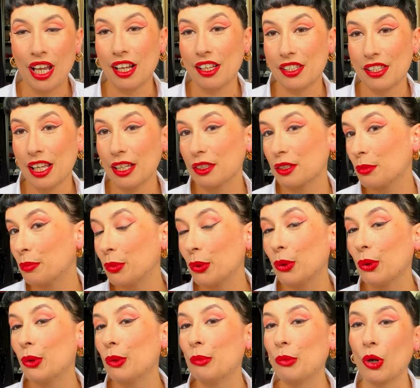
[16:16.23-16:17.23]

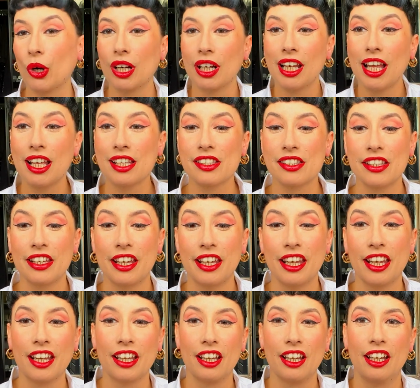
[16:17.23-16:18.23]
acceptable, more
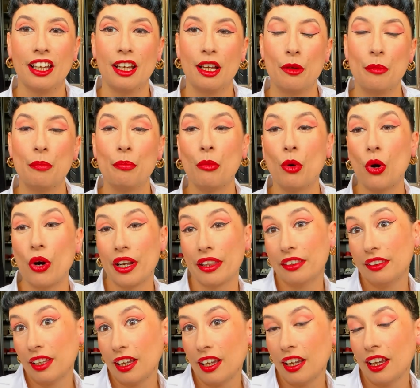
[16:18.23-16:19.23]
classic, um, more
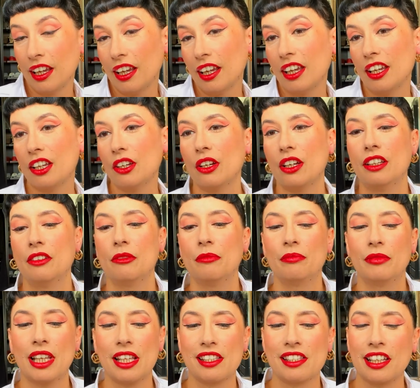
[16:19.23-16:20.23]
day,
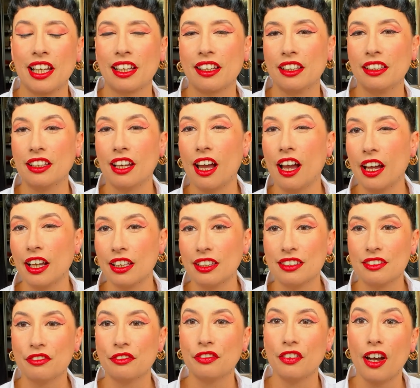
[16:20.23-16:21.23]
um, less like a
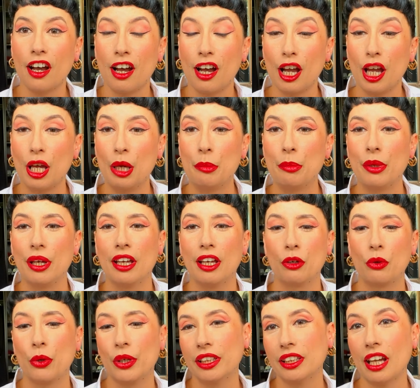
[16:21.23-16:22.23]
night vibe, uh,
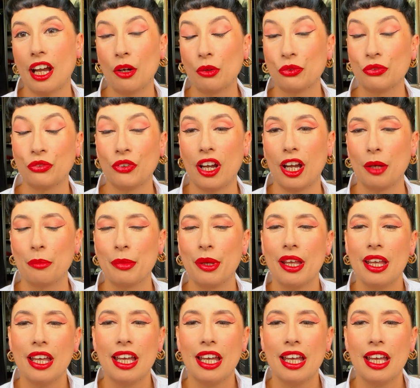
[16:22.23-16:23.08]
going out vibe.